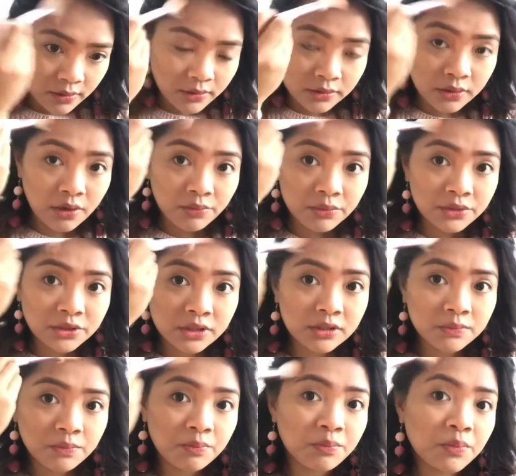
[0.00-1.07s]
So I would
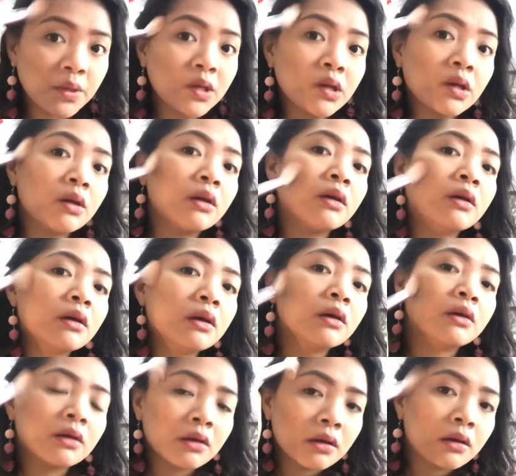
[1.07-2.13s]
just be
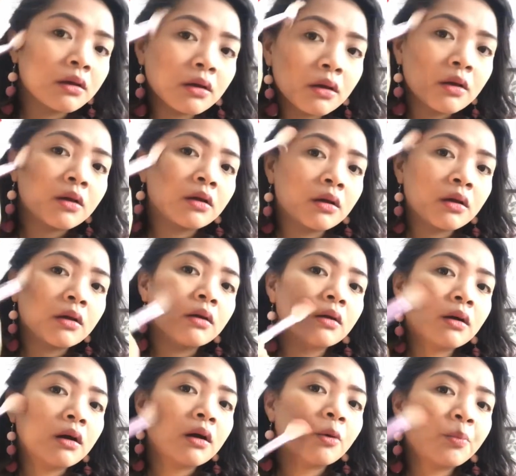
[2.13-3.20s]

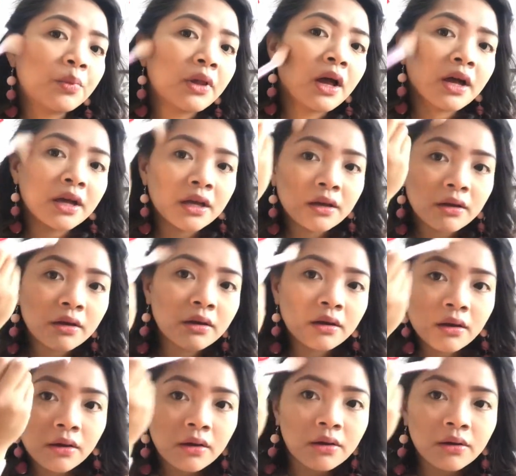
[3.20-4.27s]
applying
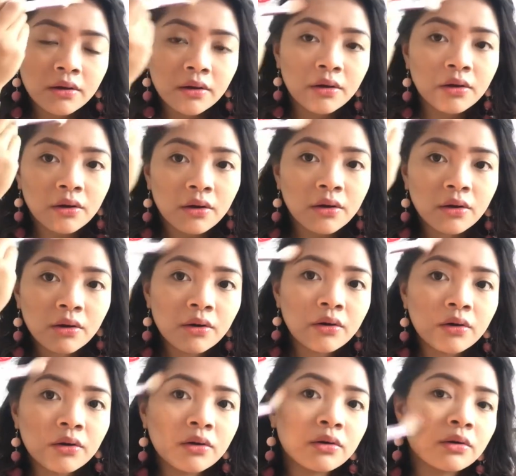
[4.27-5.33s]

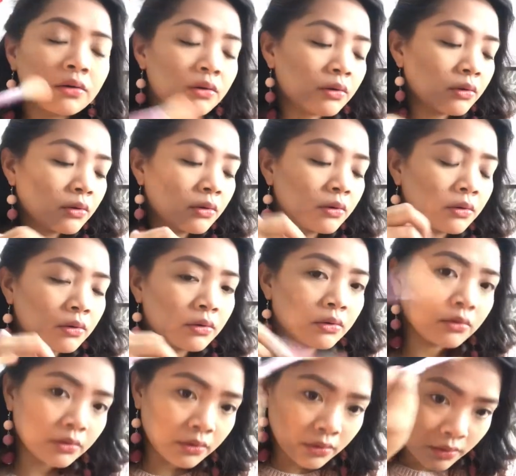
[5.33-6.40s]

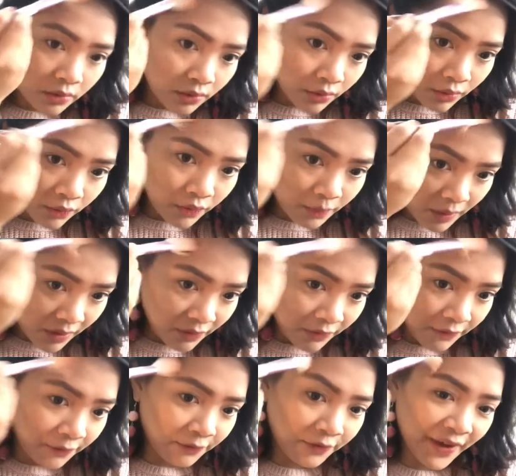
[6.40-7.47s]
all over my
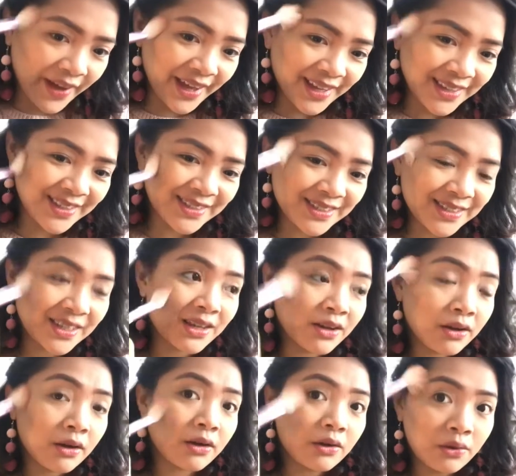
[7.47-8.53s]
face
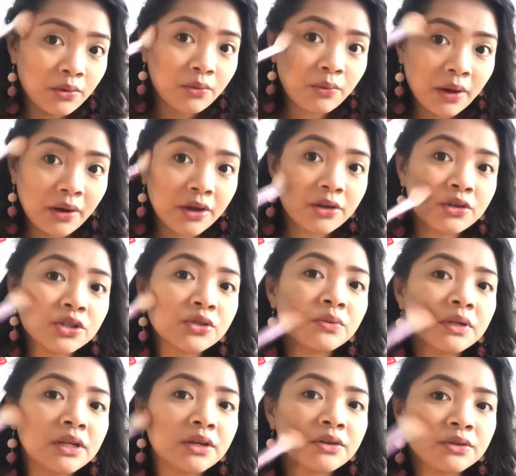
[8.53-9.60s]
where I
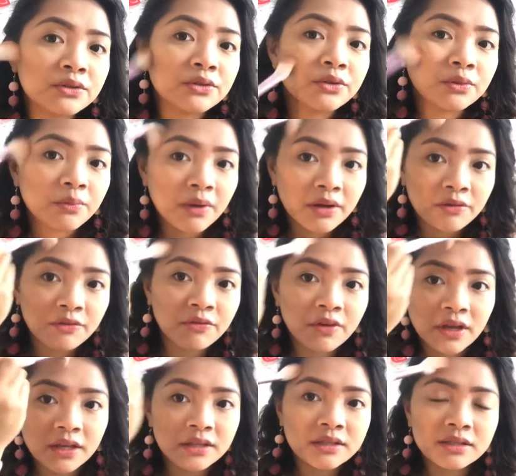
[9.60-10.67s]
usually contour my
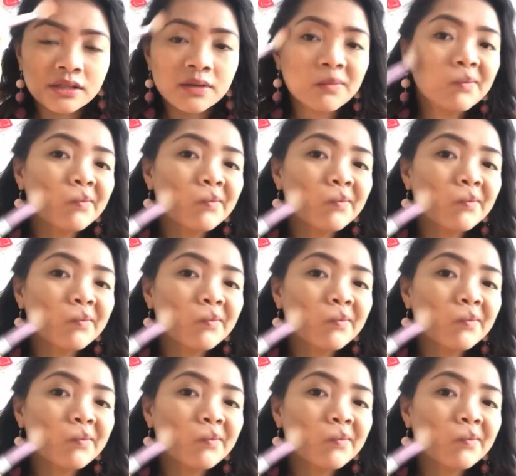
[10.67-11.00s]
face.